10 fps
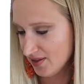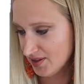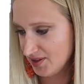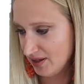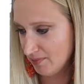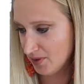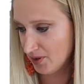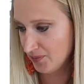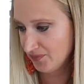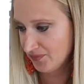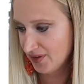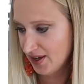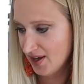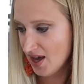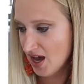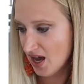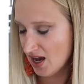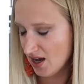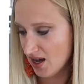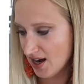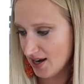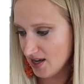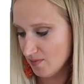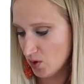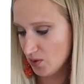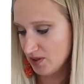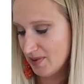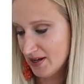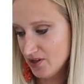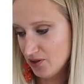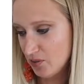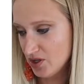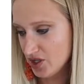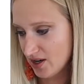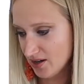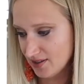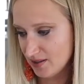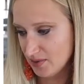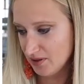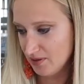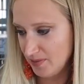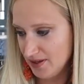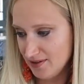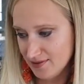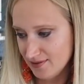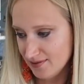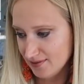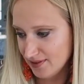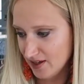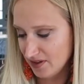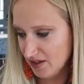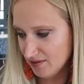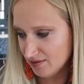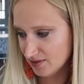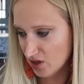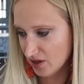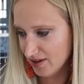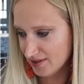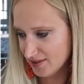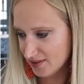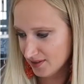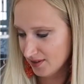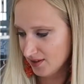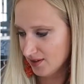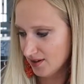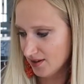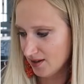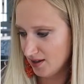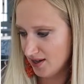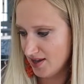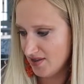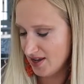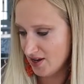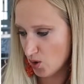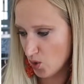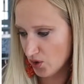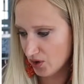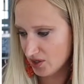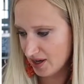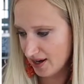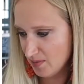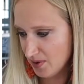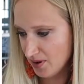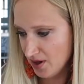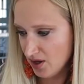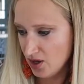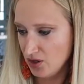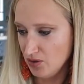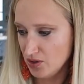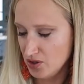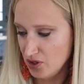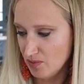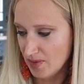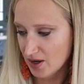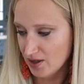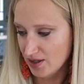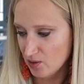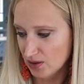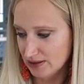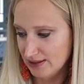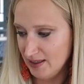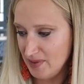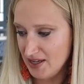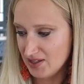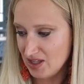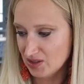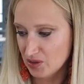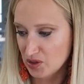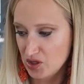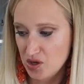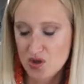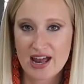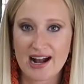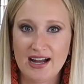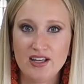the symbol. I am going to buy just 1 share because I'm a little bit heavy on it. And then order type. You can do market or limit. These are the 2 that I